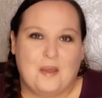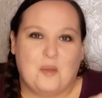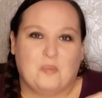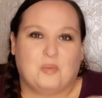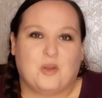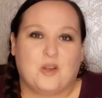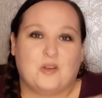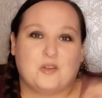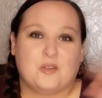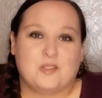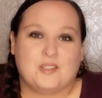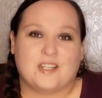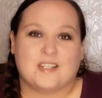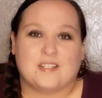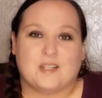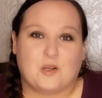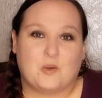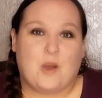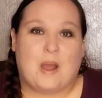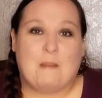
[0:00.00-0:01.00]
produce
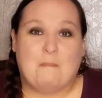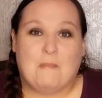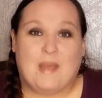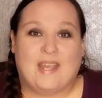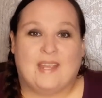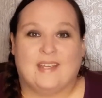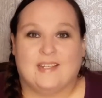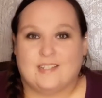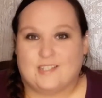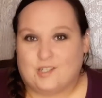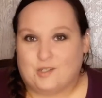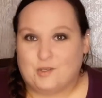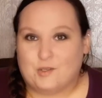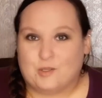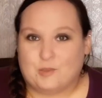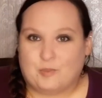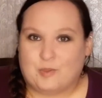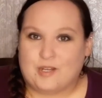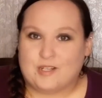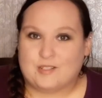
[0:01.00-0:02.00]
doesn't quite make it to
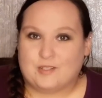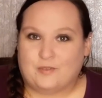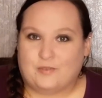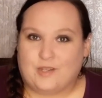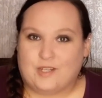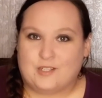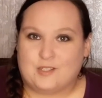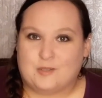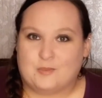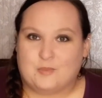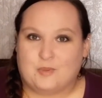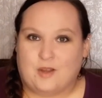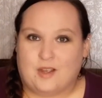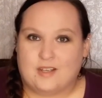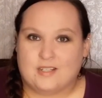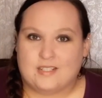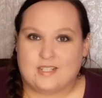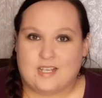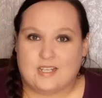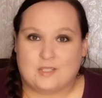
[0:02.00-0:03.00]
the preservation
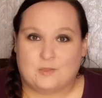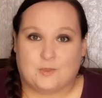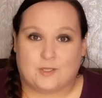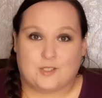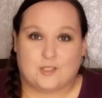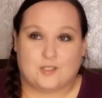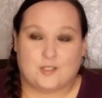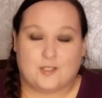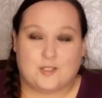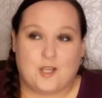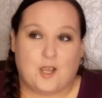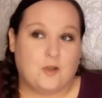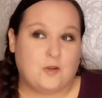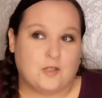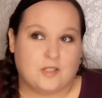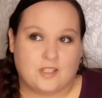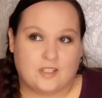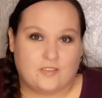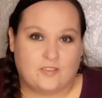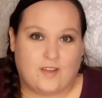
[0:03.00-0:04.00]
process, which is
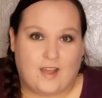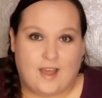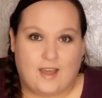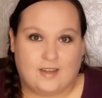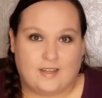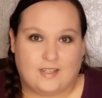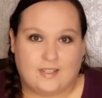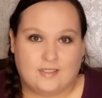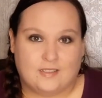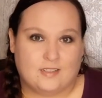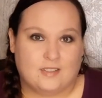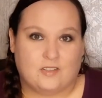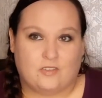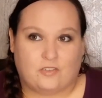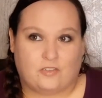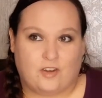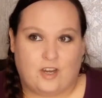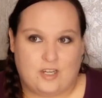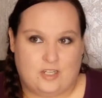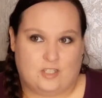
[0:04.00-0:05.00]
totally fine. Eating it
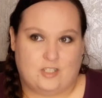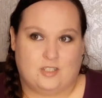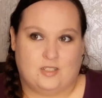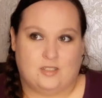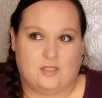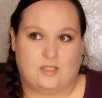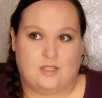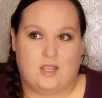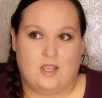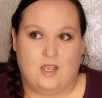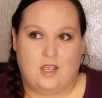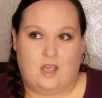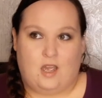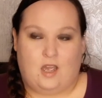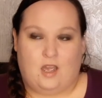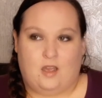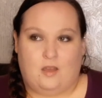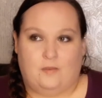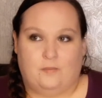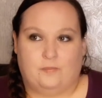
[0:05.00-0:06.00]
fresh is
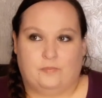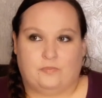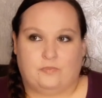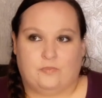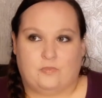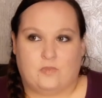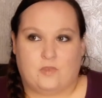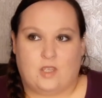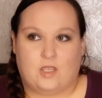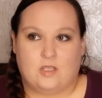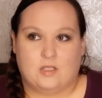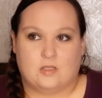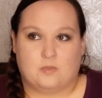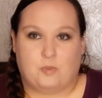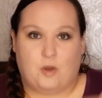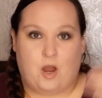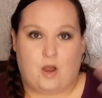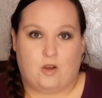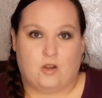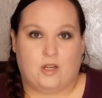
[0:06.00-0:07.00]

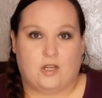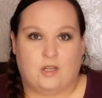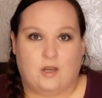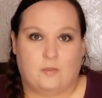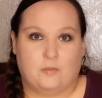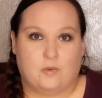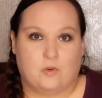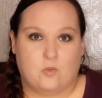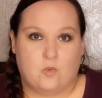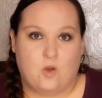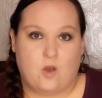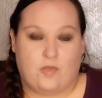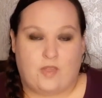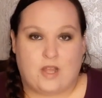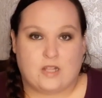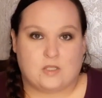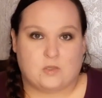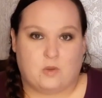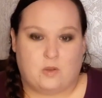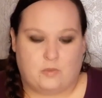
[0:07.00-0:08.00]
priority number 1.
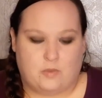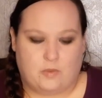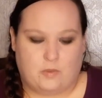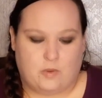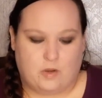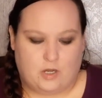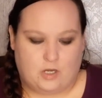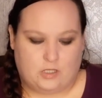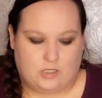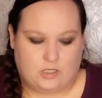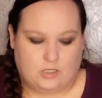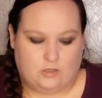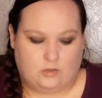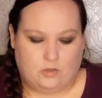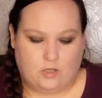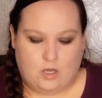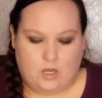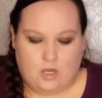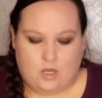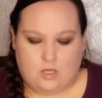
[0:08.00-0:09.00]
That's what we want to do.
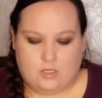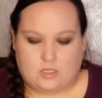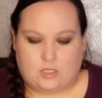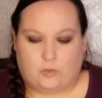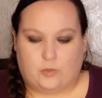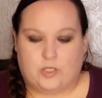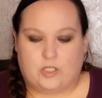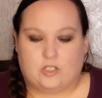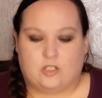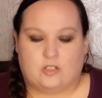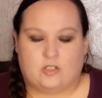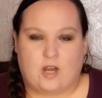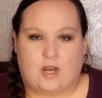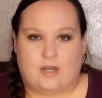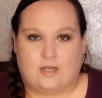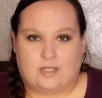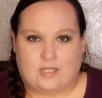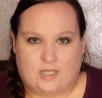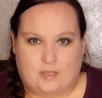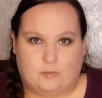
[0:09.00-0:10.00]
So we just try to
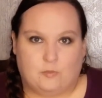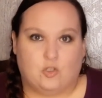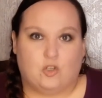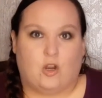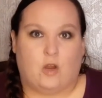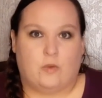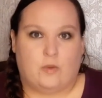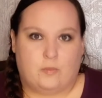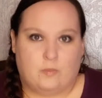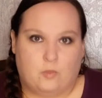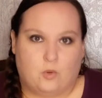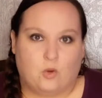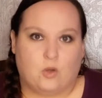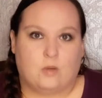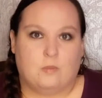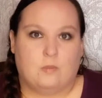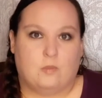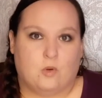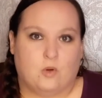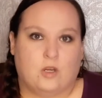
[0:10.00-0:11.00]
keep growing more
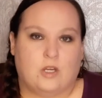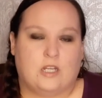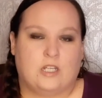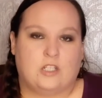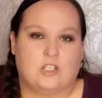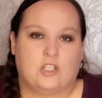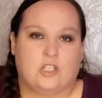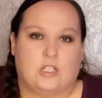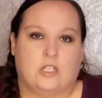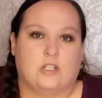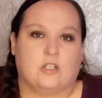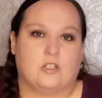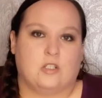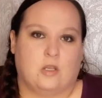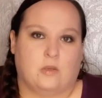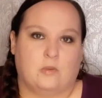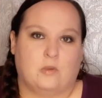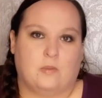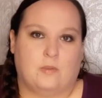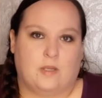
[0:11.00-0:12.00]
and more each year, so
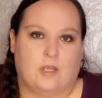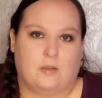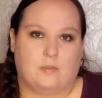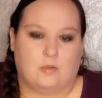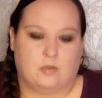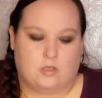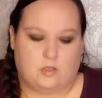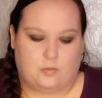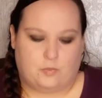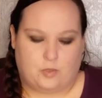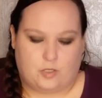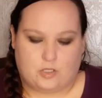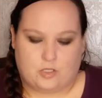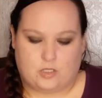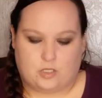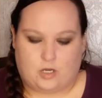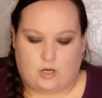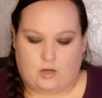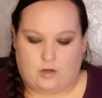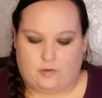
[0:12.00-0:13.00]
we'll be able to
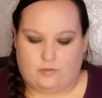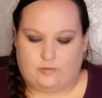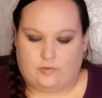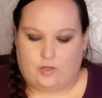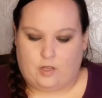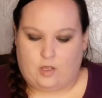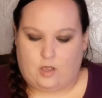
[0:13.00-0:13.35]
preserve.